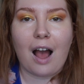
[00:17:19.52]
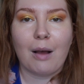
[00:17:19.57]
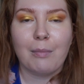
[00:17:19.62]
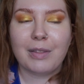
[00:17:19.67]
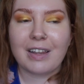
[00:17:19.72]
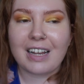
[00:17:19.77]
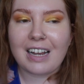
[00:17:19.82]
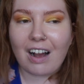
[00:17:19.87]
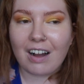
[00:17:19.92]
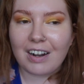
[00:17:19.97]

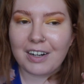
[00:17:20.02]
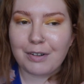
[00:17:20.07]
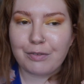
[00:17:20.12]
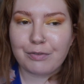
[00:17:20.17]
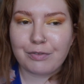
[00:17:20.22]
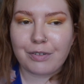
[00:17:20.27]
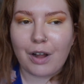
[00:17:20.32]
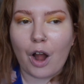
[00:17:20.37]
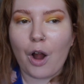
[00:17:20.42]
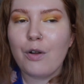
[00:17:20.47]
they kind of
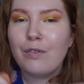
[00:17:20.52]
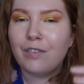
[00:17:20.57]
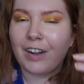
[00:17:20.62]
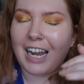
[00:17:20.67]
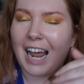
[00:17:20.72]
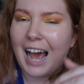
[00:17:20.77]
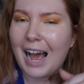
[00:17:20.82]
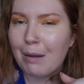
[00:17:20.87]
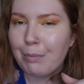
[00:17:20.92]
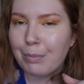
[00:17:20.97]

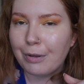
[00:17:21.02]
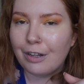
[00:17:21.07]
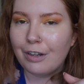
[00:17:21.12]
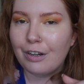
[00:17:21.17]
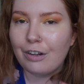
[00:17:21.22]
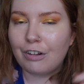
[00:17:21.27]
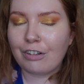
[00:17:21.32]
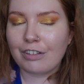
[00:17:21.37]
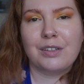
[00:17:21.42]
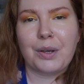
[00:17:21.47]
overlap a
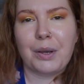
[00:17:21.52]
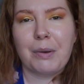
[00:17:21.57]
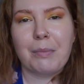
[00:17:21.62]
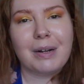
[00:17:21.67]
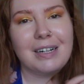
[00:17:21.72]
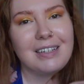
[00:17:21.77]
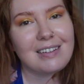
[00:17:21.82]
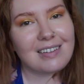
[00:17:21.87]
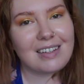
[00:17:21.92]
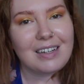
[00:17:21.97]
lot, so it
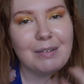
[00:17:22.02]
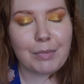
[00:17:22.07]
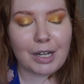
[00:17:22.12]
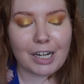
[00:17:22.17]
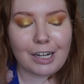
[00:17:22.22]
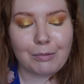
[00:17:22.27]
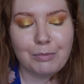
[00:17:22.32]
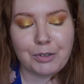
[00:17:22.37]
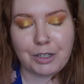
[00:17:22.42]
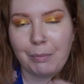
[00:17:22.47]
might seem
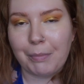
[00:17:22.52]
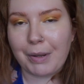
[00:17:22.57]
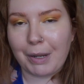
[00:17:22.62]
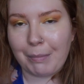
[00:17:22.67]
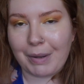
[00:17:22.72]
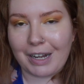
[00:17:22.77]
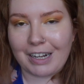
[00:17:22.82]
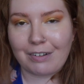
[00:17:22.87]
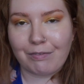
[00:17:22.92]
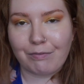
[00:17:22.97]
like I'm jumping
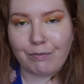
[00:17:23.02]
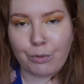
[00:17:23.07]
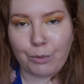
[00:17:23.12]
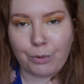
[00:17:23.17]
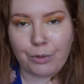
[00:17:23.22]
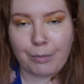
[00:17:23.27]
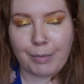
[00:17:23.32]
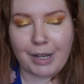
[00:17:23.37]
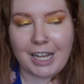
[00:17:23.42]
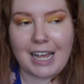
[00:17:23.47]
back and
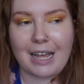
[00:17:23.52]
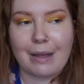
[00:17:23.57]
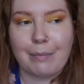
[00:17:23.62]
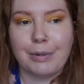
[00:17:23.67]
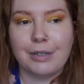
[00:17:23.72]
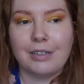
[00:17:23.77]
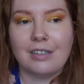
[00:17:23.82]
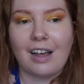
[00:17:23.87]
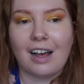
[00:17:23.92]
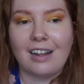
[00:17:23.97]
forth a bit here,
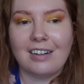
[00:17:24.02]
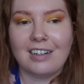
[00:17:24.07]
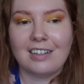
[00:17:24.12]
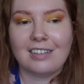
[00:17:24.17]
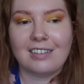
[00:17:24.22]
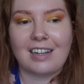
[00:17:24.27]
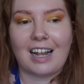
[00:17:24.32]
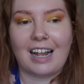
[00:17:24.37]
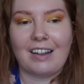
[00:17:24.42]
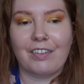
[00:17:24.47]
but to
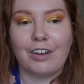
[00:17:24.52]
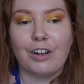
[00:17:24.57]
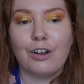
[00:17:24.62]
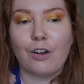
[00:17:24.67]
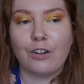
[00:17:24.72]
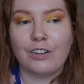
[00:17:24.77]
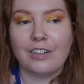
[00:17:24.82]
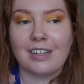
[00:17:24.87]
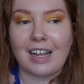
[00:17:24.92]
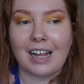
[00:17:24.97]
understand the
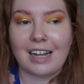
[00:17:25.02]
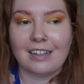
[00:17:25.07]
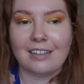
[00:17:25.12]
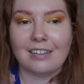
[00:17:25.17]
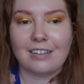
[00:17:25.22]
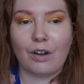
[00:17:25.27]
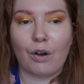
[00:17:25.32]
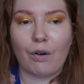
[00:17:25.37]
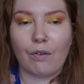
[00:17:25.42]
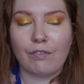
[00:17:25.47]

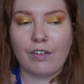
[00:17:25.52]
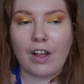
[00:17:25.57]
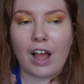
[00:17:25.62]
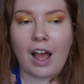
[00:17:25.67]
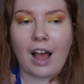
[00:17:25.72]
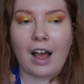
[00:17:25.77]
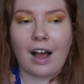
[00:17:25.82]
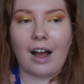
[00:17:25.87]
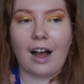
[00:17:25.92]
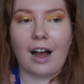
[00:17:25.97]
context of
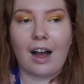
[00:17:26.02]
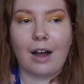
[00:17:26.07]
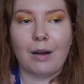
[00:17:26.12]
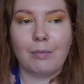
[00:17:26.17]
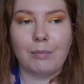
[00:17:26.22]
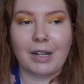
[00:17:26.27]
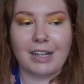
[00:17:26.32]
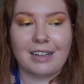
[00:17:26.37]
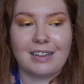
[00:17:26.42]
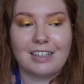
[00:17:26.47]

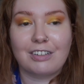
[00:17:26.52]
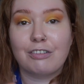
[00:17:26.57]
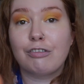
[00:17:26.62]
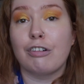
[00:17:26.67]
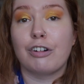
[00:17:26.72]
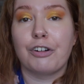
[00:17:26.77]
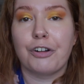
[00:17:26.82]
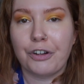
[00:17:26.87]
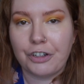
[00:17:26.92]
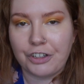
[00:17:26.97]
like this
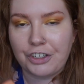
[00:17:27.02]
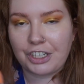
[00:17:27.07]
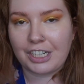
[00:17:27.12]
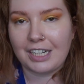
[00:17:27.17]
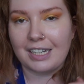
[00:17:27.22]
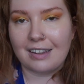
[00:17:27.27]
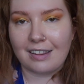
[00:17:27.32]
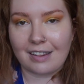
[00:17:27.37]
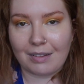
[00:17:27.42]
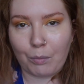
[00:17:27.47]
chronology
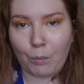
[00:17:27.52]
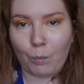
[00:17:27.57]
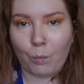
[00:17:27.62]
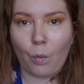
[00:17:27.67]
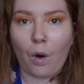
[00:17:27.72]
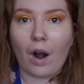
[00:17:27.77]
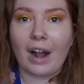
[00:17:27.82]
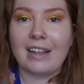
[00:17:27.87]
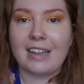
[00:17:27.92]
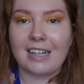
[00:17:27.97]
and
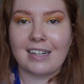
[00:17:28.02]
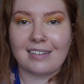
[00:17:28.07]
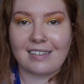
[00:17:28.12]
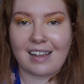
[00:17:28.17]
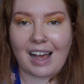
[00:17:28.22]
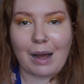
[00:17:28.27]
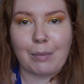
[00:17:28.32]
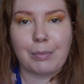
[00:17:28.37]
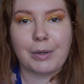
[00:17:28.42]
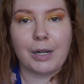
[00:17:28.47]
why things are
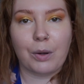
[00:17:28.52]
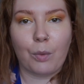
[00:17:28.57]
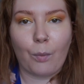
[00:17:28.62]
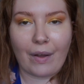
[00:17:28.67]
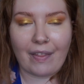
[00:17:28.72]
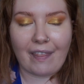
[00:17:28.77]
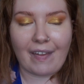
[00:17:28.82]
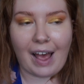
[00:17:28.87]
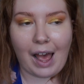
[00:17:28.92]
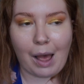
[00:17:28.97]
happening
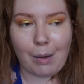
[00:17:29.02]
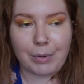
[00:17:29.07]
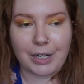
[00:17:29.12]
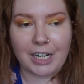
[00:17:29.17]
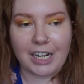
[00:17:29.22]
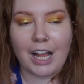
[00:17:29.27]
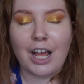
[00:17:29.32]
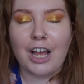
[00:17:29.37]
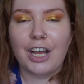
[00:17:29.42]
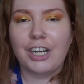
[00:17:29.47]
when they're
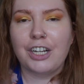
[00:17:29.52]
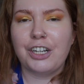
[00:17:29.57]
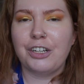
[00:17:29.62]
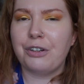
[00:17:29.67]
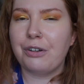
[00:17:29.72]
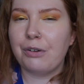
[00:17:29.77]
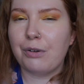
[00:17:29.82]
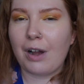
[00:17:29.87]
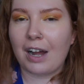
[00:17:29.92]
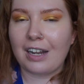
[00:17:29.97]
happening, you
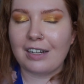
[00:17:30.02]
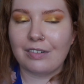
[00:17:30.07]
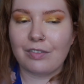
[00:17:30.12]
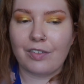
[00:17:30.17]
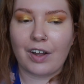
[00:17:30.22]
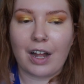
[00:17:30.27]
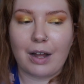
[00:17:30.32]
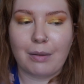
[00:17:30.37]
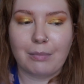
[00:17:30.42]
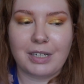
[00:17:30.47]
do kind of
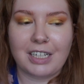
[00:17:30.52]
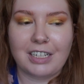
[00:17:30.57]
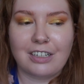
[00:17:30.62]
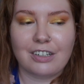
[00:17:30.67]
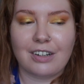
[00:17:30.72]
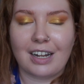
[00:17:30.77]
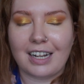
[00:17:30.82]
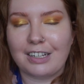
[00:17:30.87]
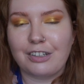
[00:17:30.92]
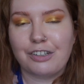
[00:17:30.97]
need to
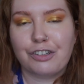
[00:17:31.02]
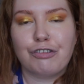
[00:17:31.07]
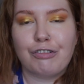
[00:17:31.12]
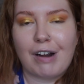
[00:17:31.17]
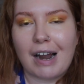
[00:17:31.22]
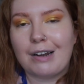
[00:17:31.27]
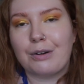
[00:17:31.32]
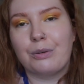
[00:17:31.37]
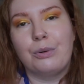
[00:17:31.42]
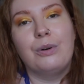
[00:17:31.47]
like
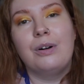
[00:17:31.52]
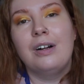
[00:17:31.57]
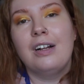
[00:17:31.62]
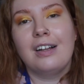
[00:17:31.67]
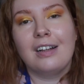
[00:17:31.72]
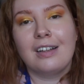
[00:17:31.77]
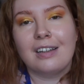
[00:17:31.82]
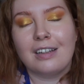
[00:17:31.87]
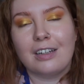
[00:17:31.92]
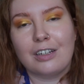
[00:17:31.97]
straddle
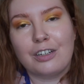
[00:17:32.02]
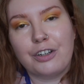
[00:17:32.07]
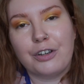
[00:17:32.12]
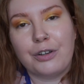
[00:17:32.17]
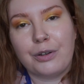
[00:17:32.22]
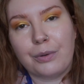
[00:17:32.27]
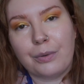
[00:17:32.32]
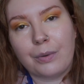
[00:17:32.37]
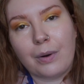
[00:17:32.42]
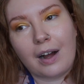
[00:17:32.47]
the
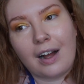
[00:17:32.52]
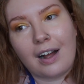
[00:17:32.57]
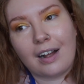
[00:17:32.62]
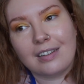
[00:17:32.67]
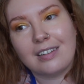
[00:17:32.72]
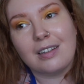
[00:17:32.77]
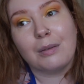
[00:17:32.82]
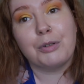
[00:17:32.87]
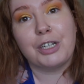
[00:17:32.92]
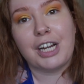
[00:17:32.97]
two
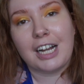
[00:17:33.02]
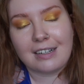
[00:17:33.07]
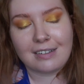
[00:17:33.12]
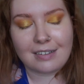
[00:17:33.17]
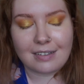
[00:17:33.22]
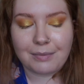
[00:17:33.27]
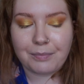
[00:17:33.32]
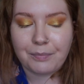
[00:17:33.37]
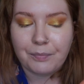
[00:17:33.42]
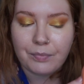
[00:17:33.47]
subjects.
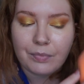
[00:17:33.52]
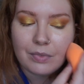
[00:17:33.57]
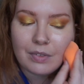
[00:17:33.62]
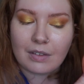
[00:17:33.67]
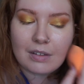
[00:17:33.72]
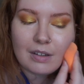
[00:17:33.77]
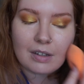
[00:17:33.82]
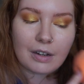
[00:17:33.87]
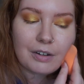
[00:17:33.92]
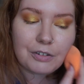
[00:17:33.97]

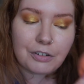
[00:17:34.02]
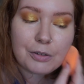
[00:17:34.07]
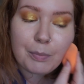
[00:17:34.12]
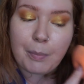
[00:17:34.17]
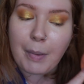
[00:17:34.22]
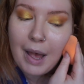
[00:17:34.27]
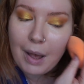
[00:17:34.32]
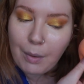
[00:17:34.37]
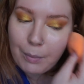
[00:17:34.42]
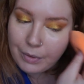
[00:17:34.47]
So just
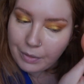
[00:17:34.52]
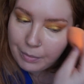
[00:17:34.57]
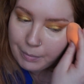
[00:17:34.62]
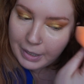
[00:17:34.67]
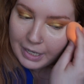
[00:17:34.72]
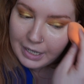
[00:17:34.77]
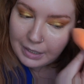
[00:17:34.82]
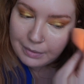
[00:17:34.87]
bear with me.